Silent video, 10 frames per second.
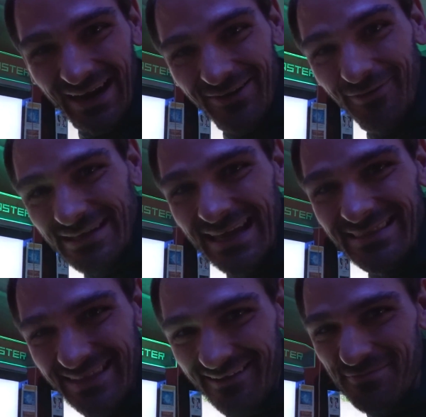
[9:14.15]
You're really
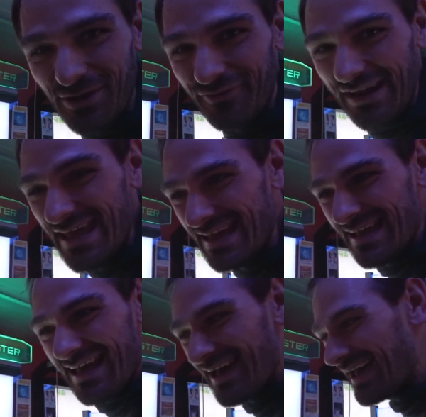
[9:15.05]
getting things moving.
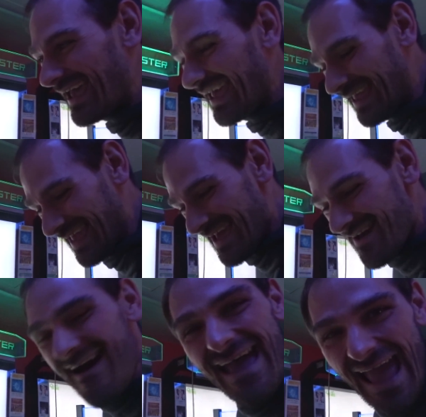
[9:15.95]

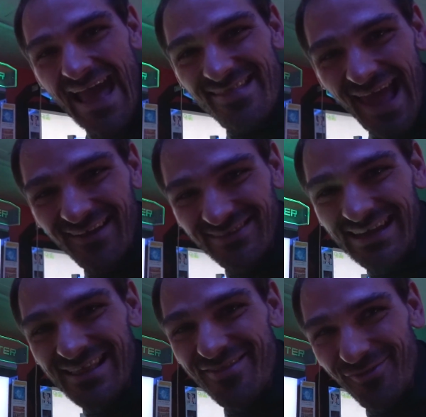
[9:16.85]
My hands actually
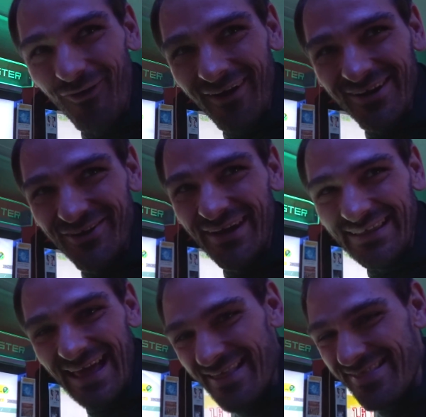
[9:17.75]
get sore doing
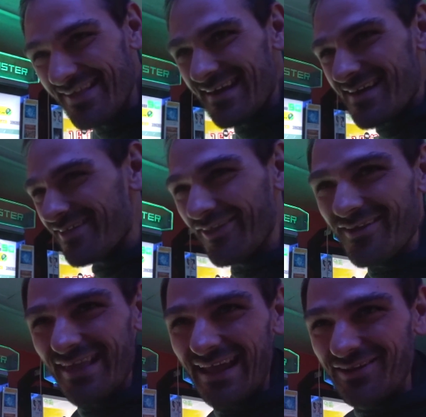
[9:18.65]
this. So
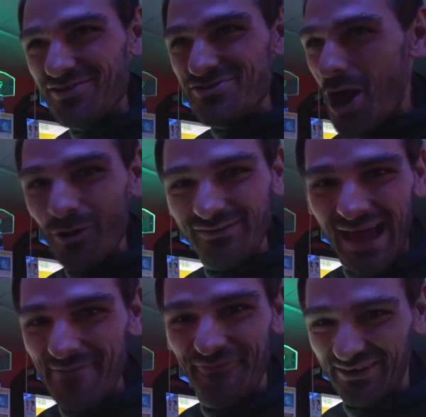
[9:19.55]
there's like no
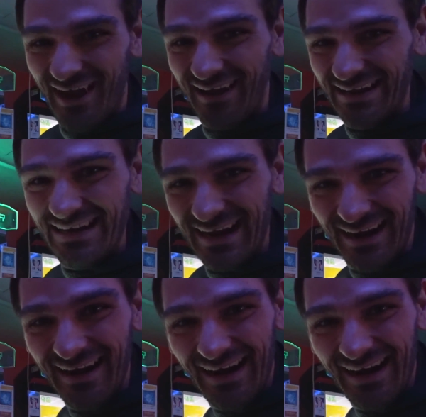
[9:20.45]
time for talking here.